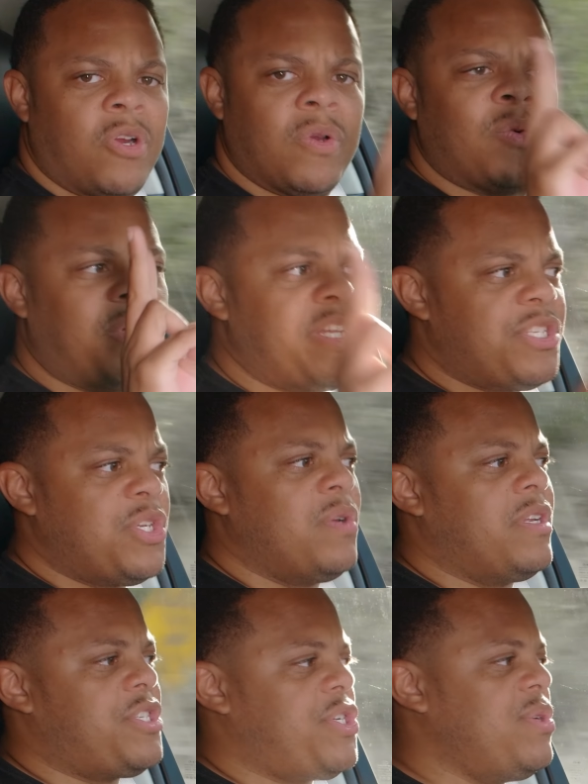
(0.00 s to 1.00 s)
are only two
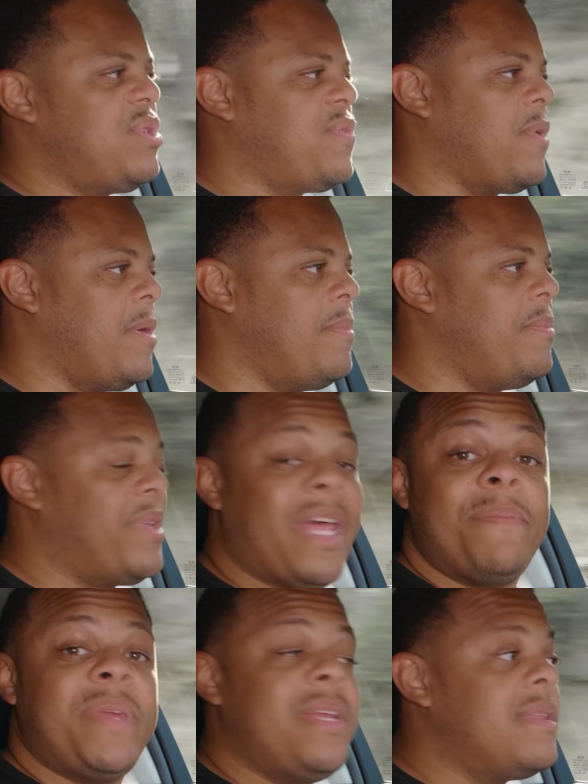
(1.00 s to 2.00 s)
to choose from, but
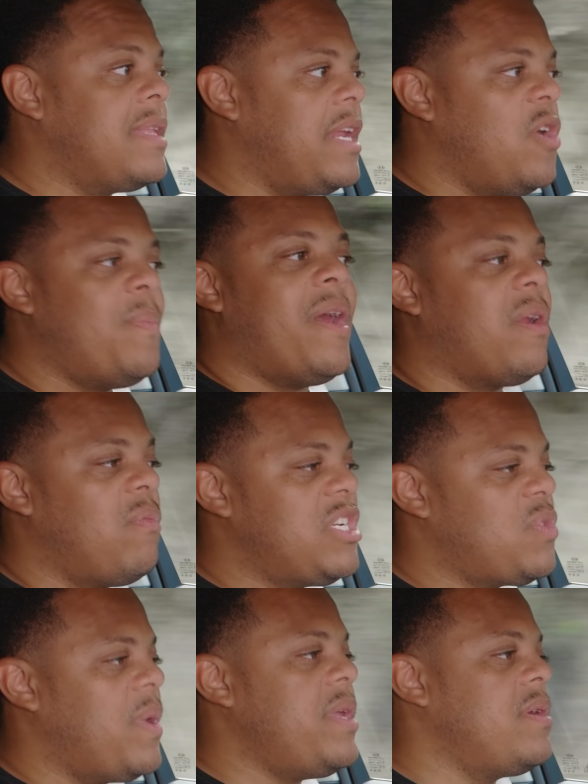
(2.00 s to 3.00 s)
that means that no matter
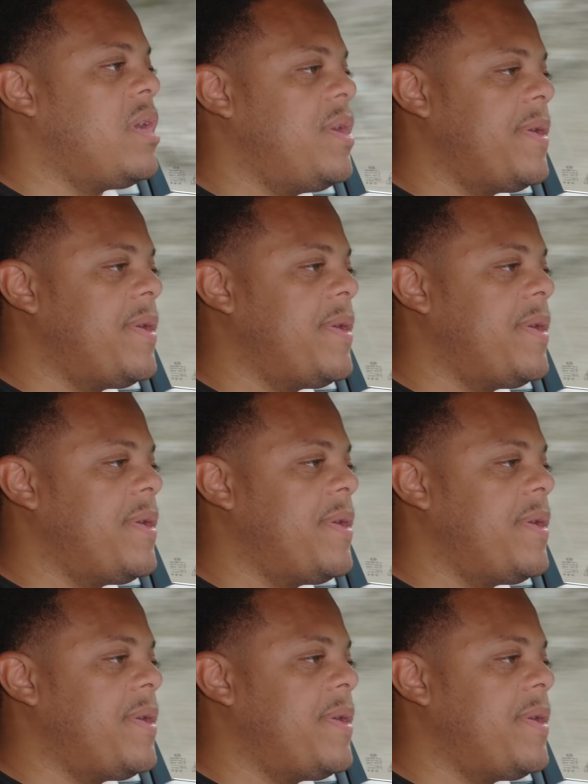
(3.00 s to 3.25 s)
which way you go,